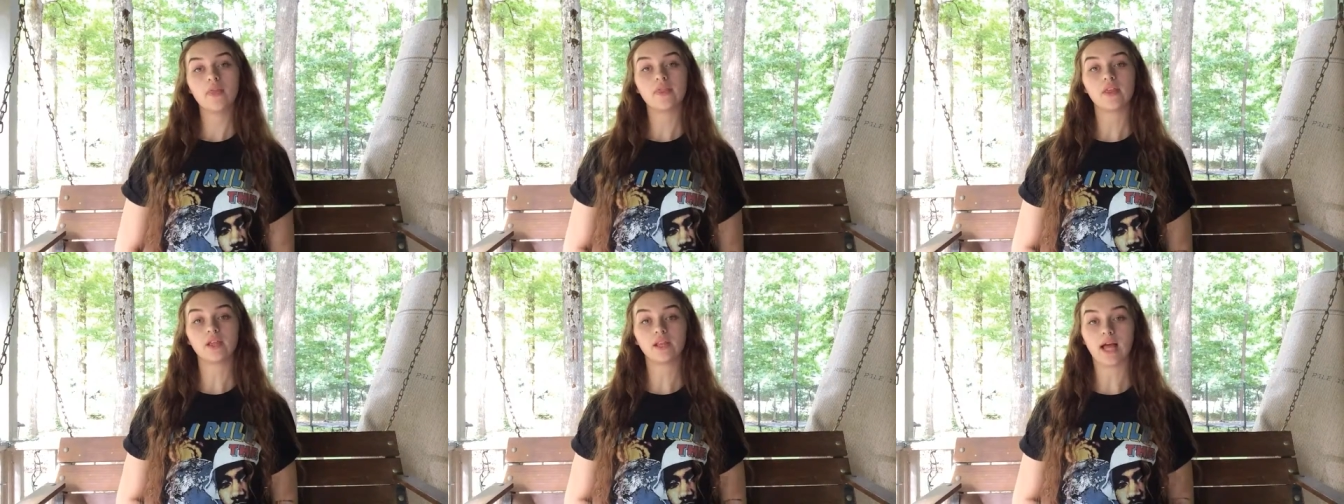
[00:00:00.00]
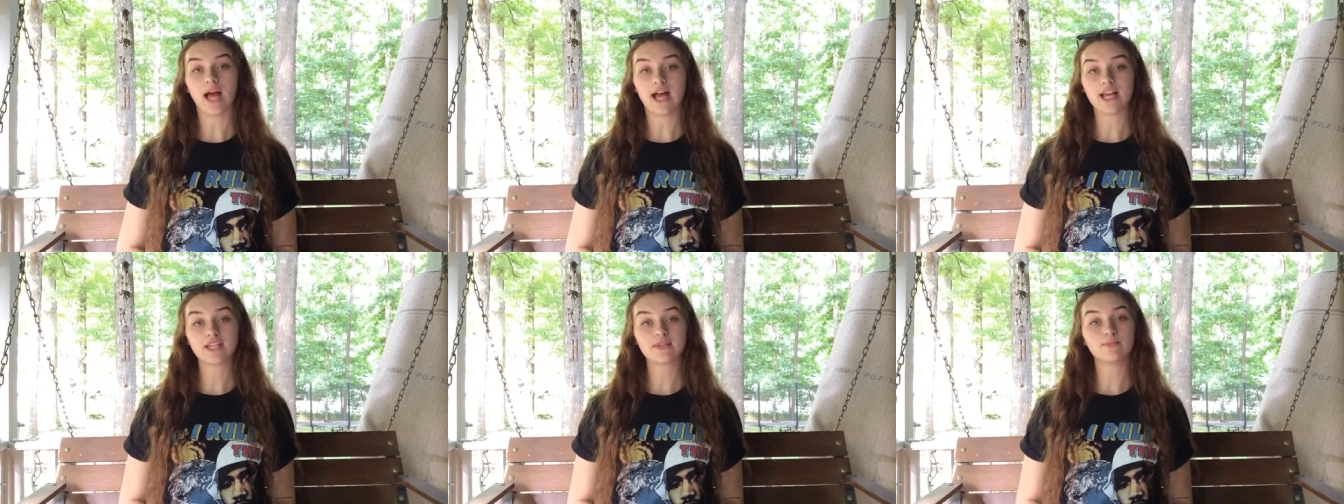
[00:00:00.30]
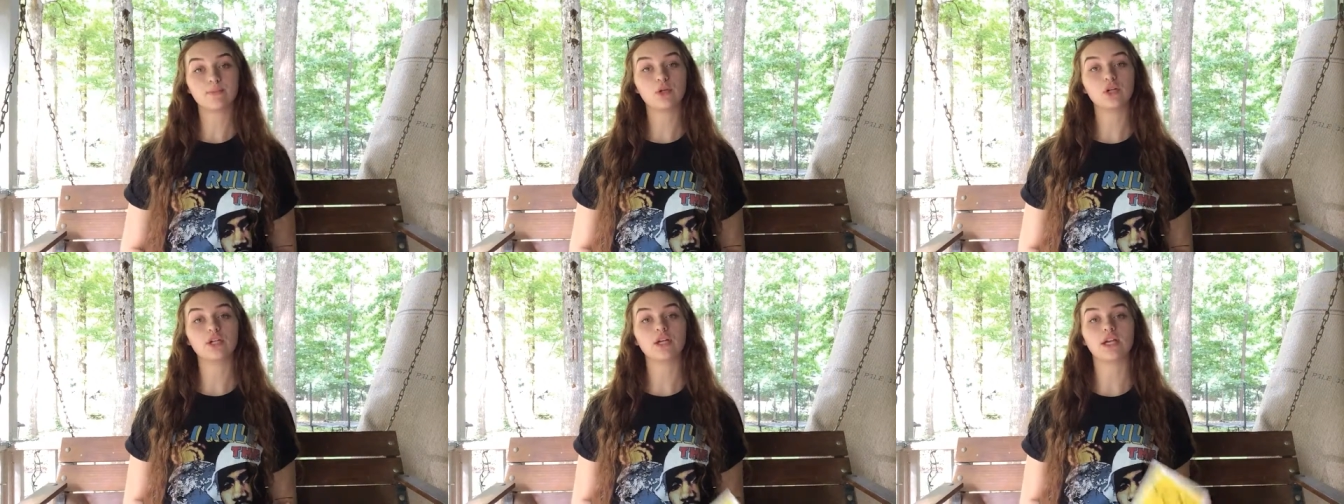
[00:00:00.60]
The
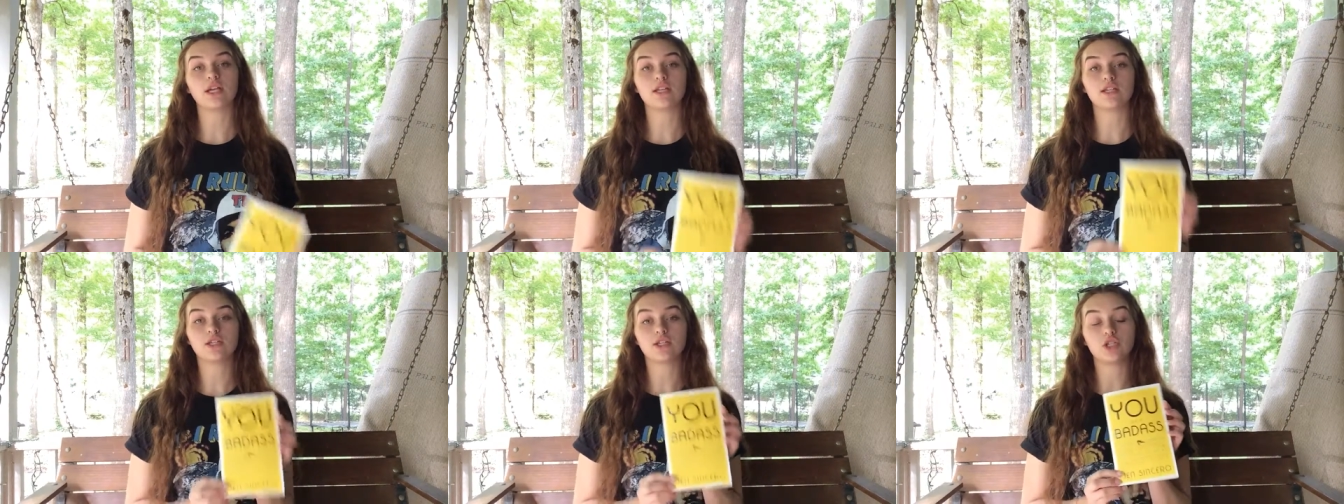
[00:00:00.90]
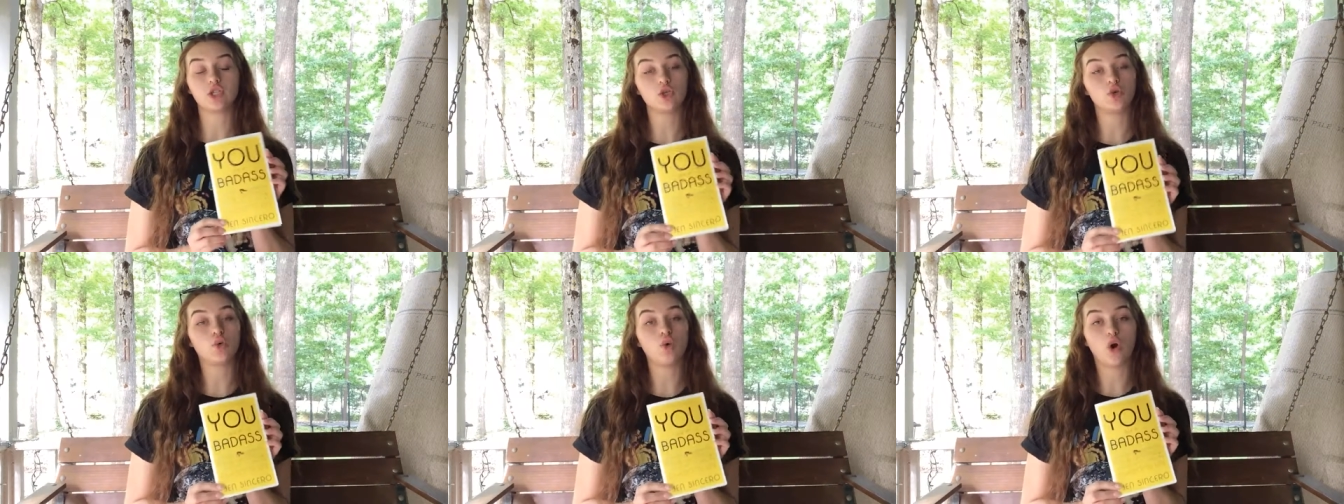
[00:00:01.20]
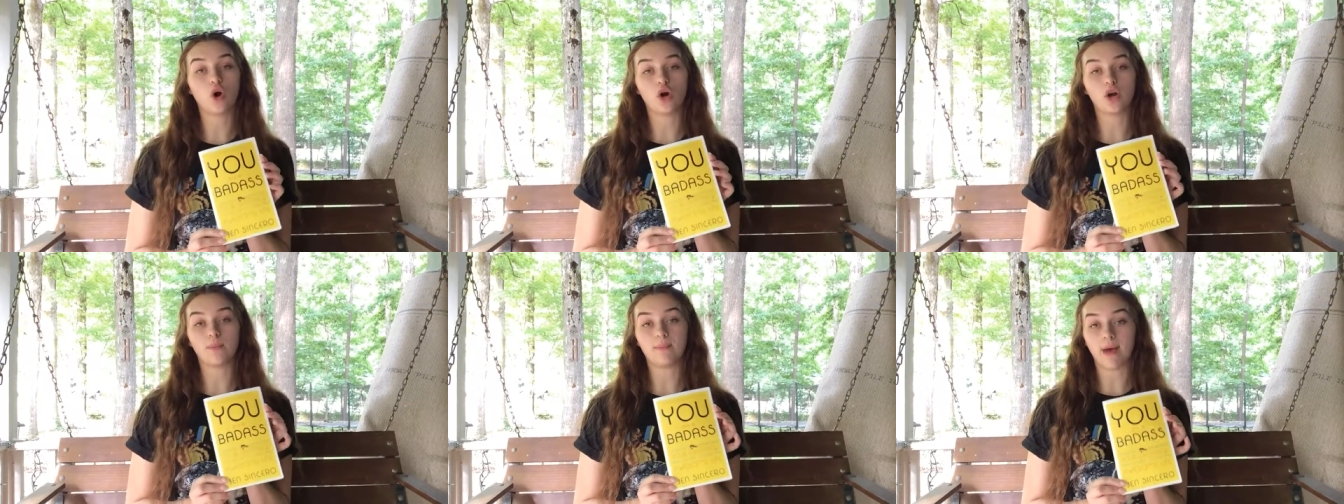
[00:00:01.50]
last book is You
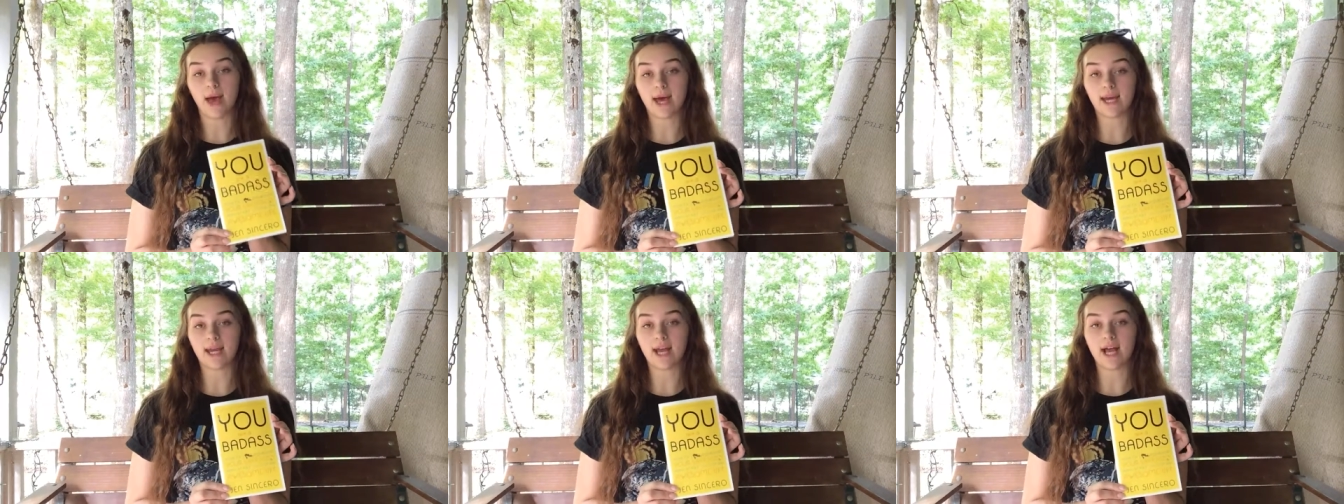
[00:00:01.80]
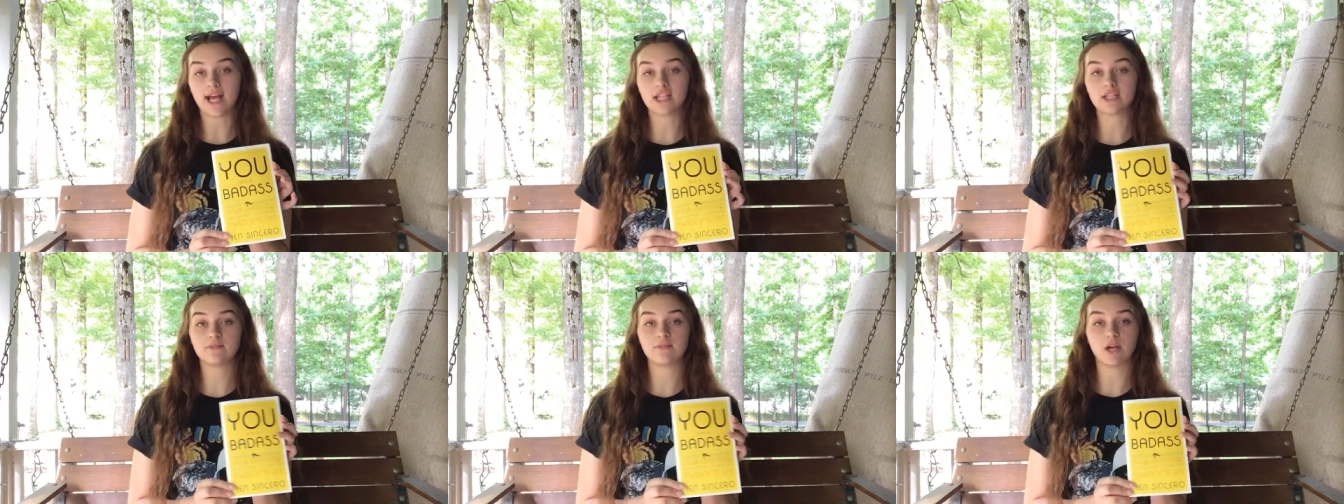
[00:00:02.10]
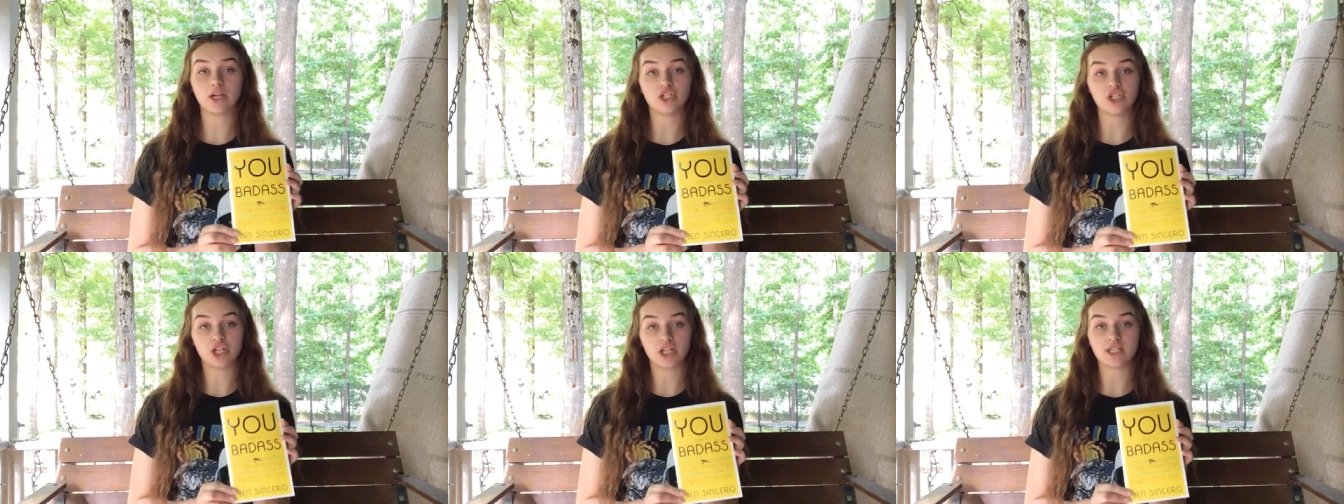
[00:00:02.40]
Are a Badass
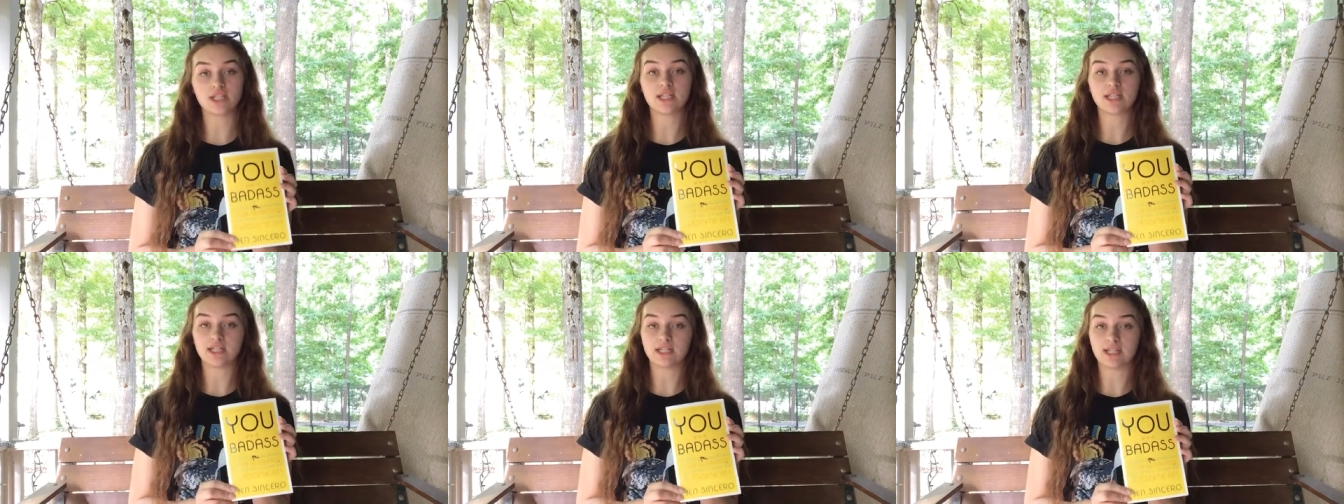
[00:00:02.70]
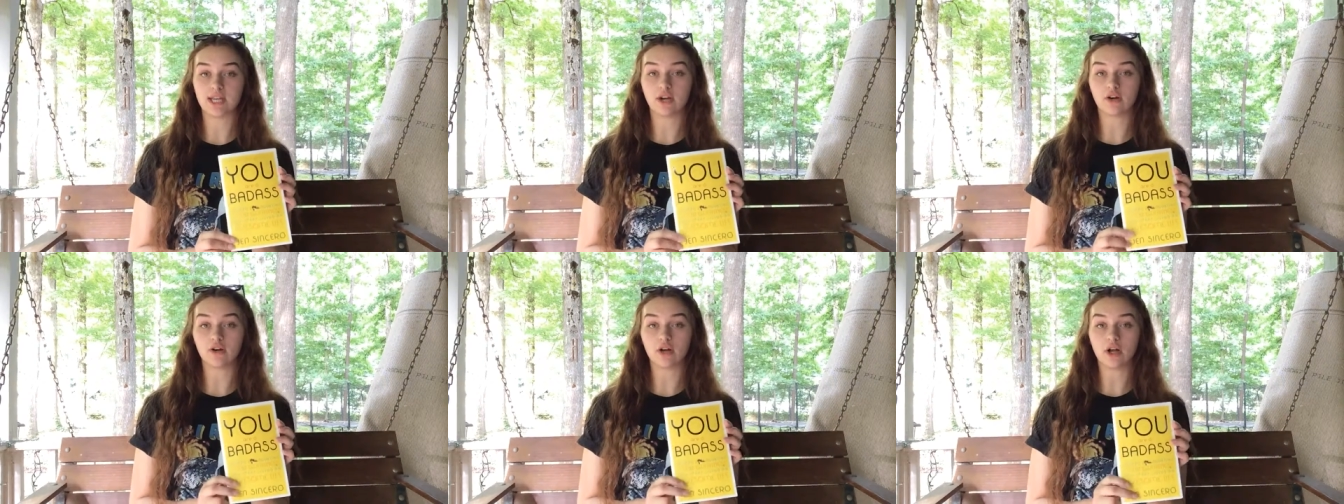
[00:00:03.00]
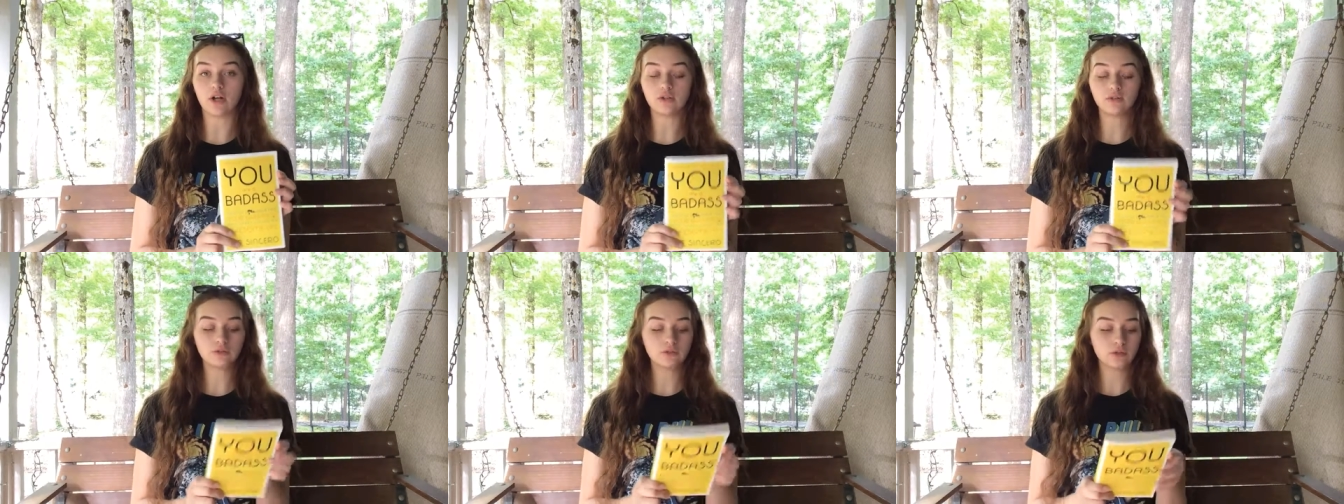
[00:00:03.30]
by Jen
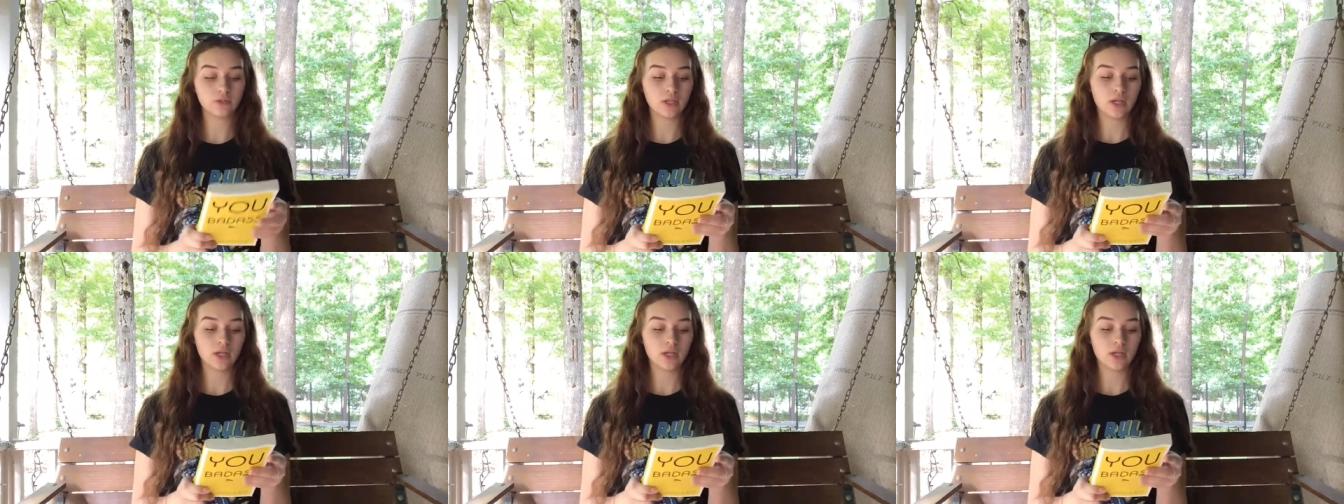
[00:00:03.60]
Sincero